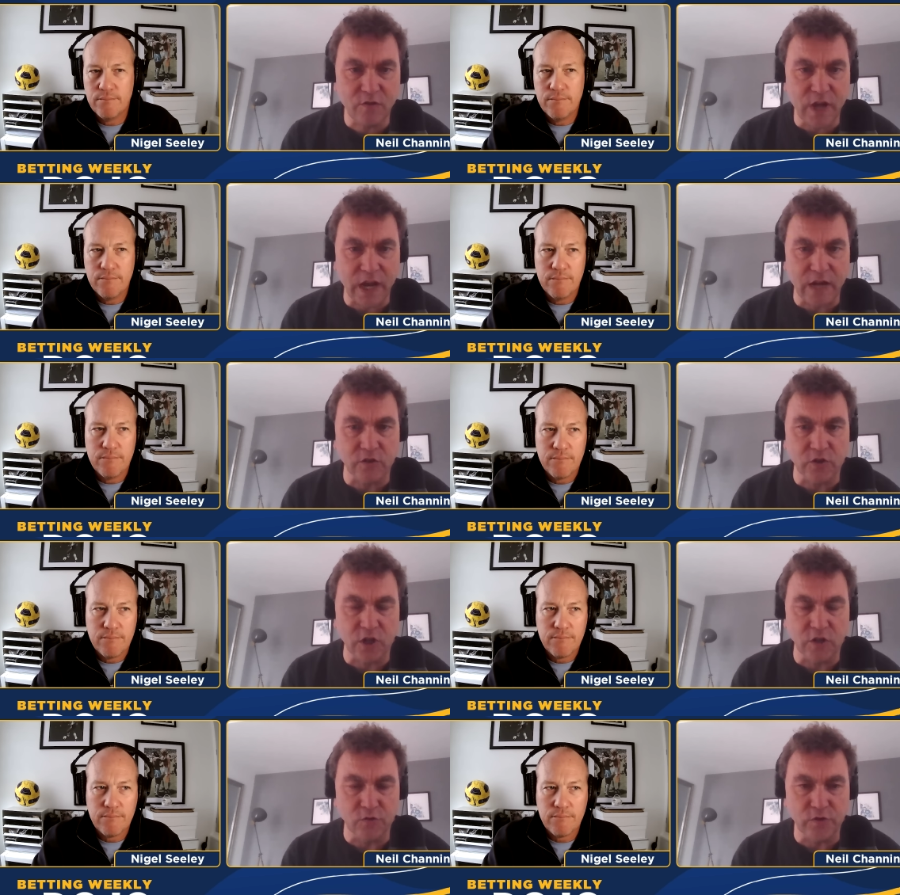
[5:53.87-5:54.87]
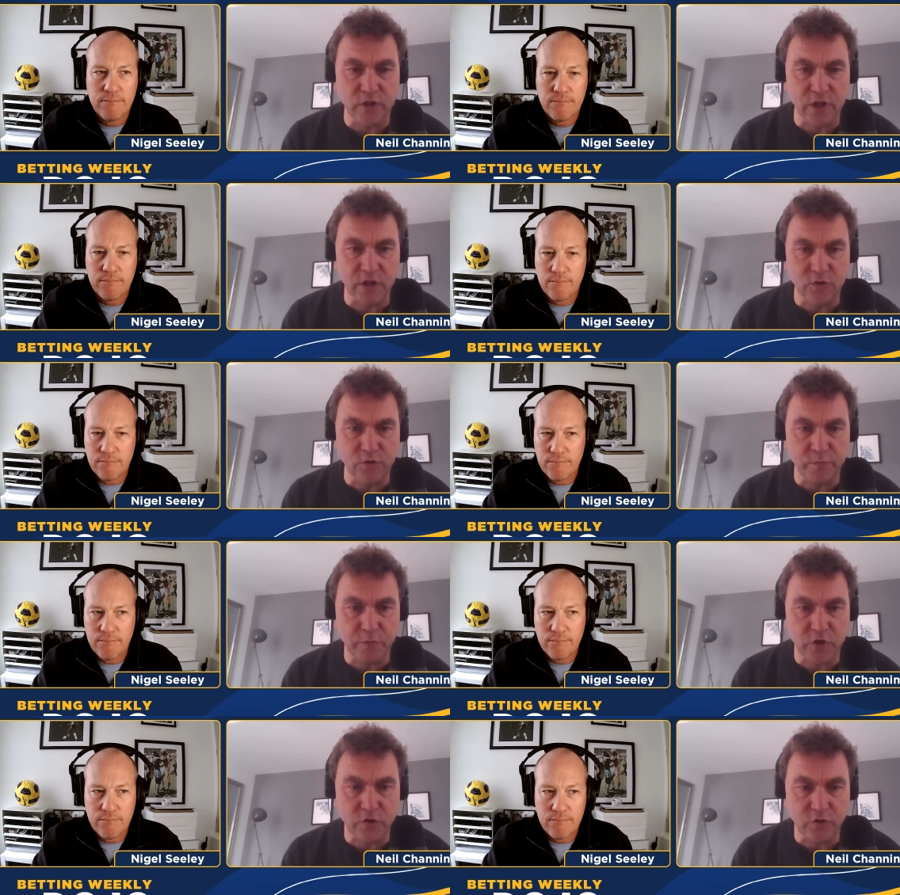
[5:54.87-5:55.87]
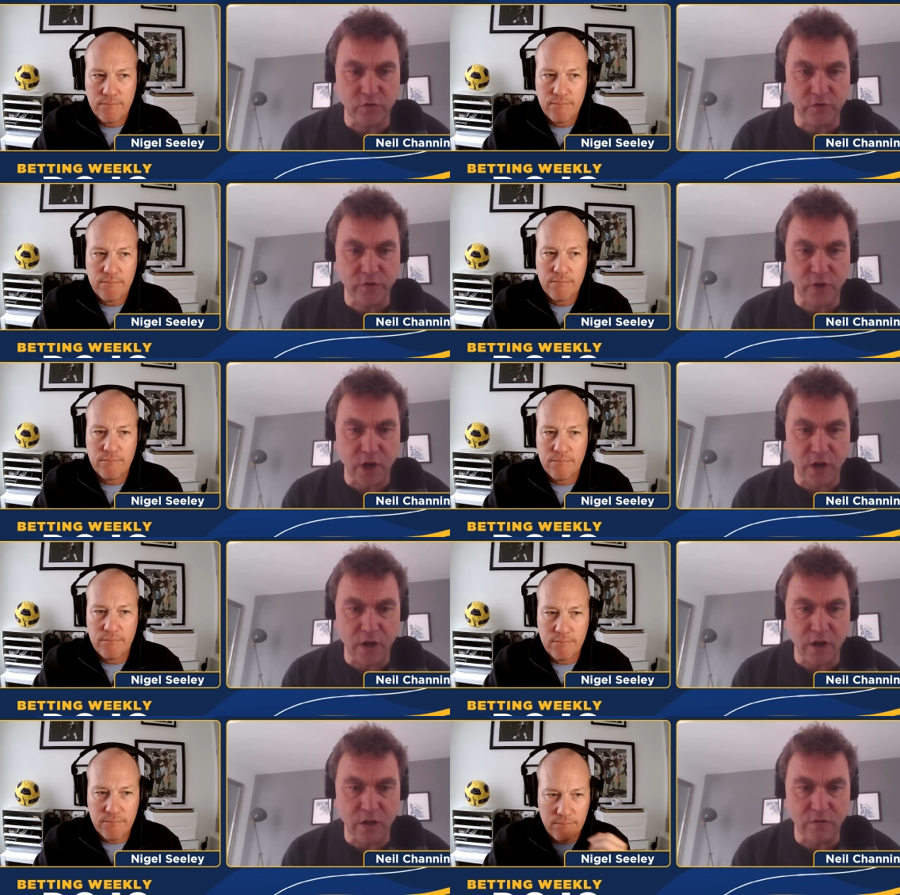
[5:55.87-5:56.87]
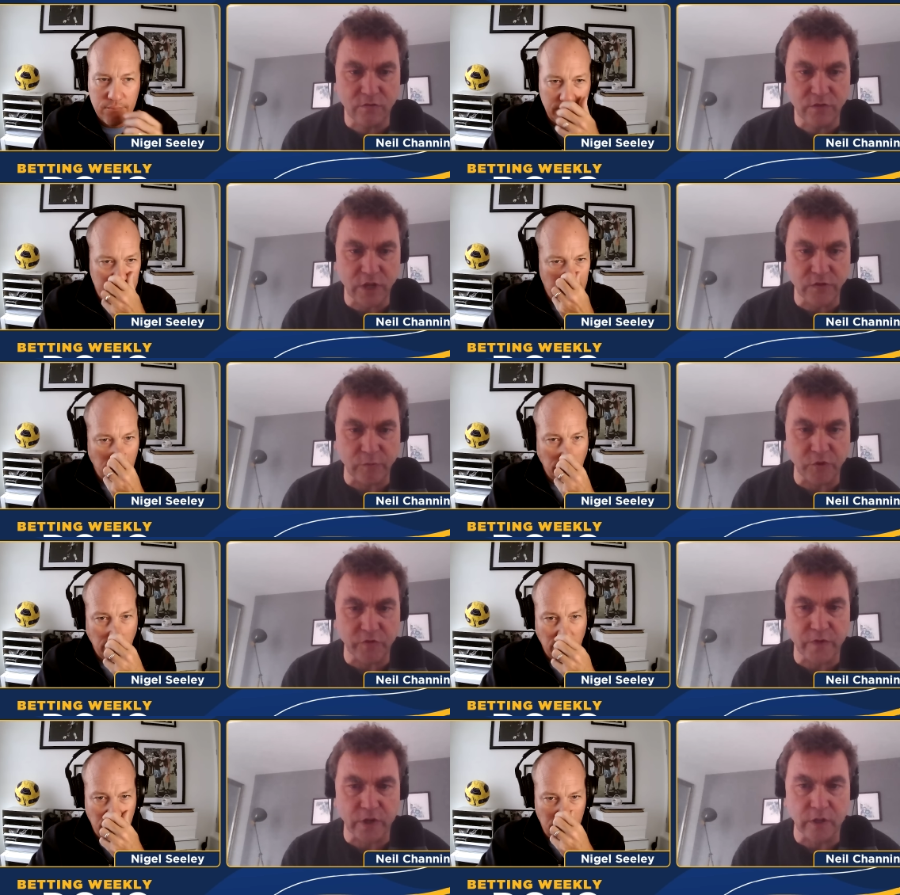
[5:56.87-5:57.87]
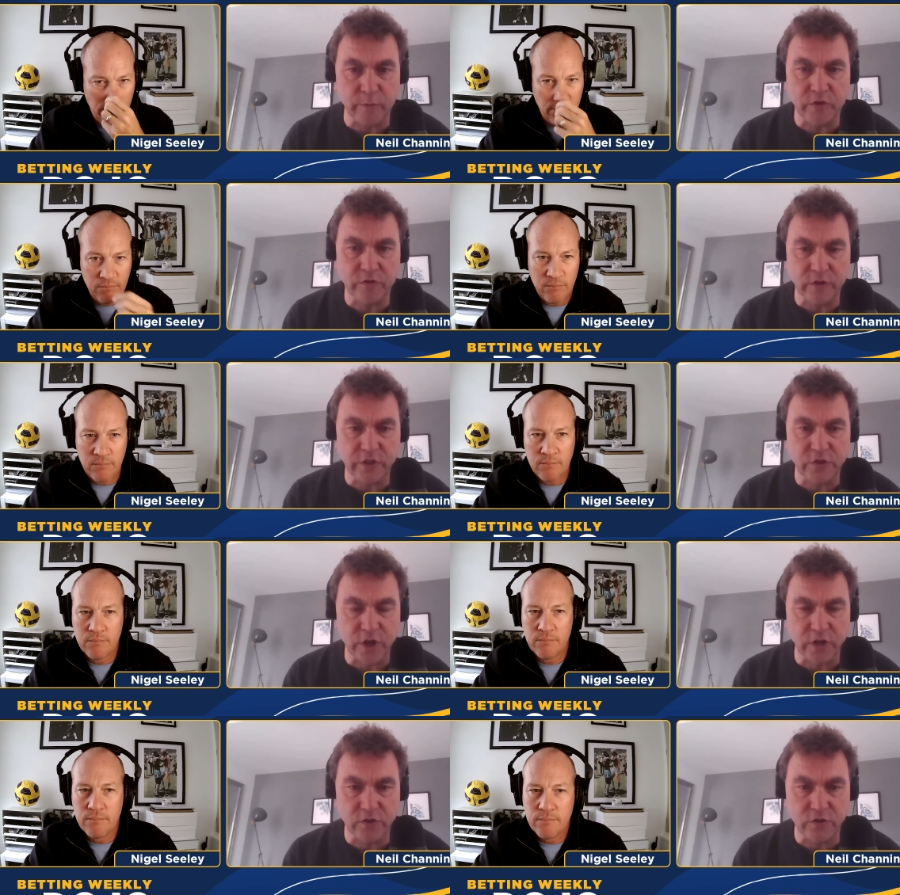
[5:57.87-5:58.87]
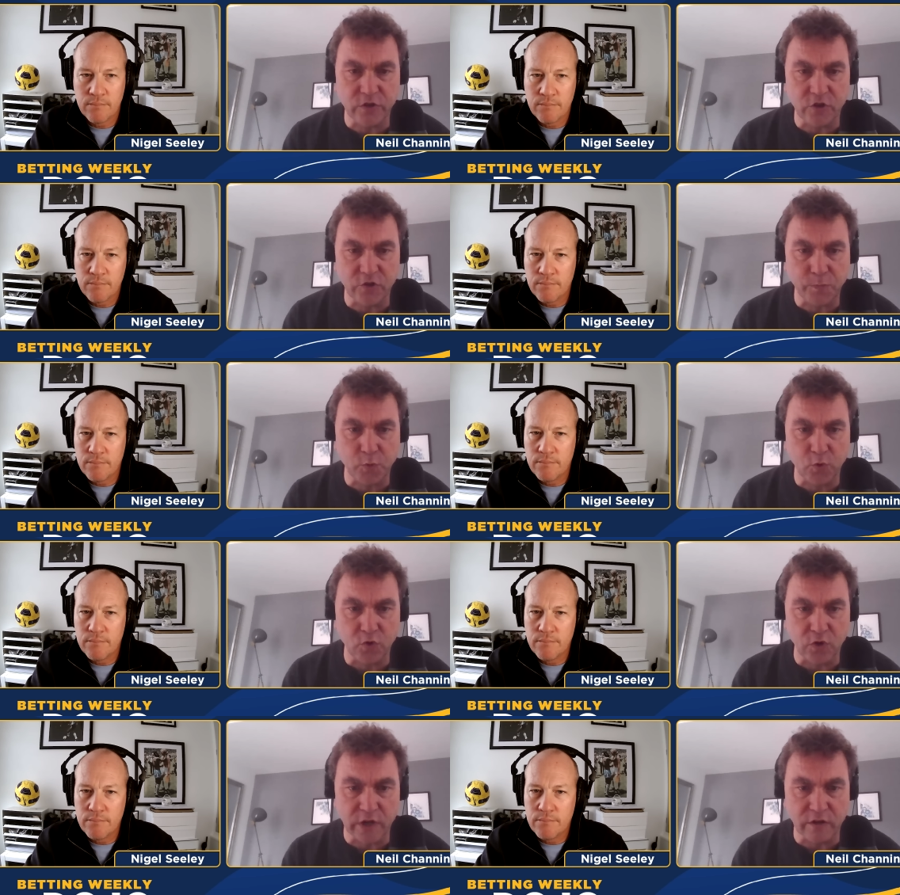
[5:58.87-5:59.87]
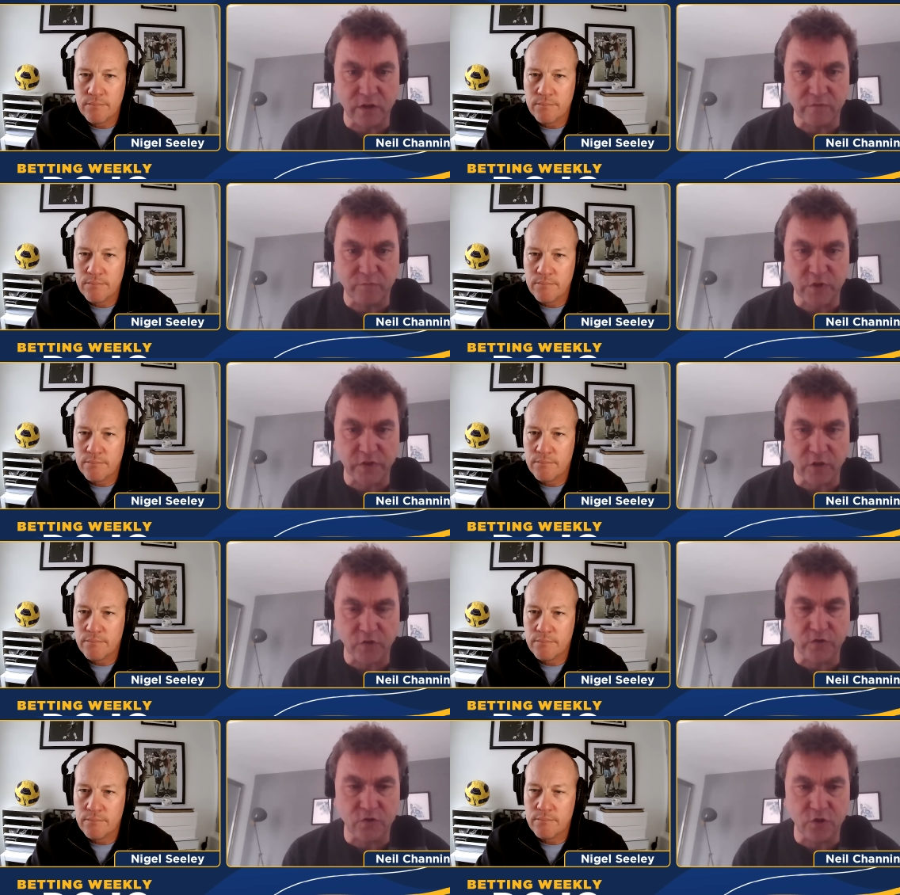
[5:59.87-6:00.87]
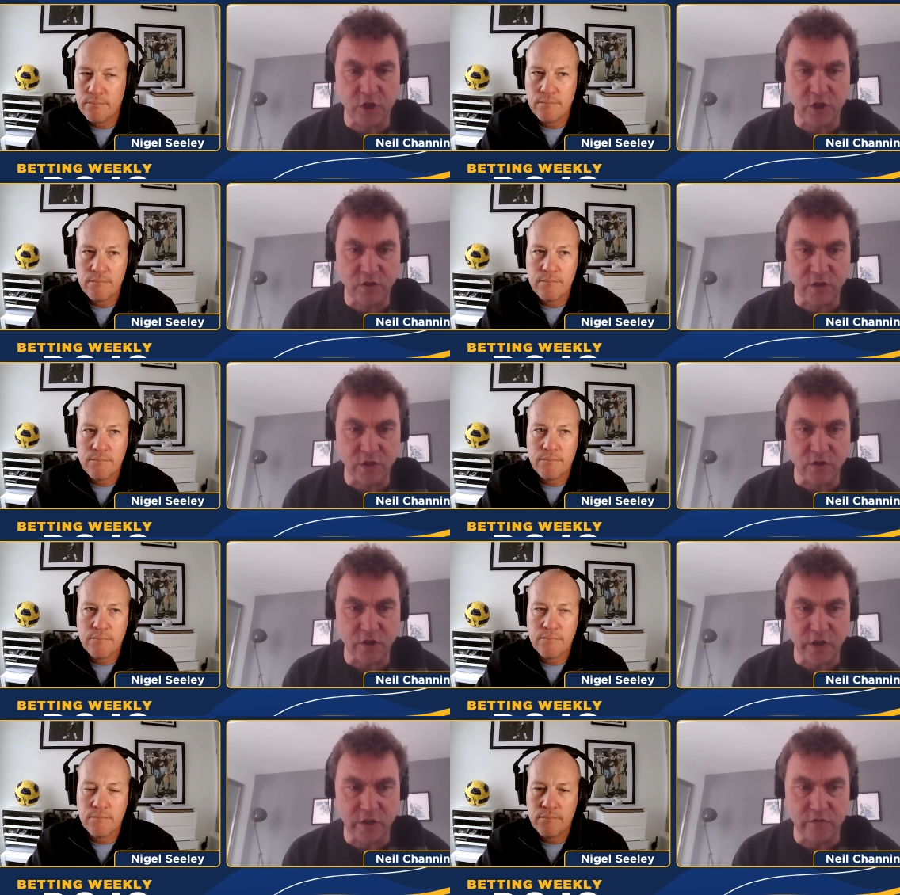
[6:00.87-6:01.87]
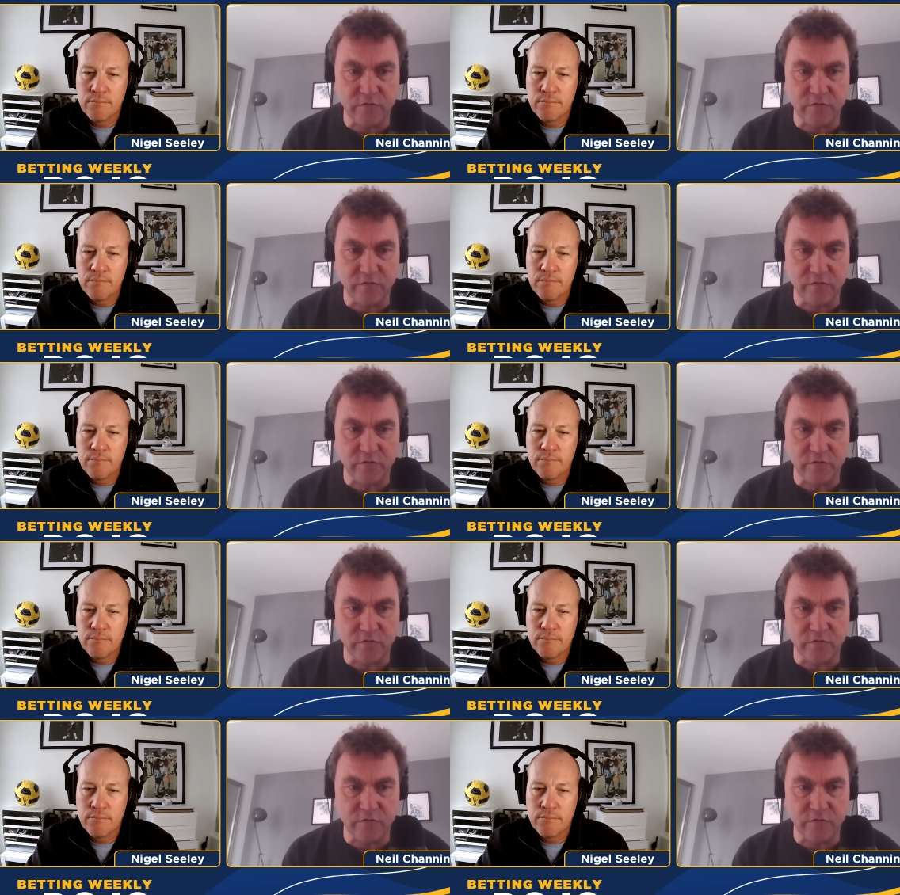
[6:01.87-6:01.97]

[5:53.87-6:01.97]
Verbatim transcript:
Speaker 1: how did I lose? Did I lose because uh, you know, something fundamentally changed in the sport and I misunderstood it? Did I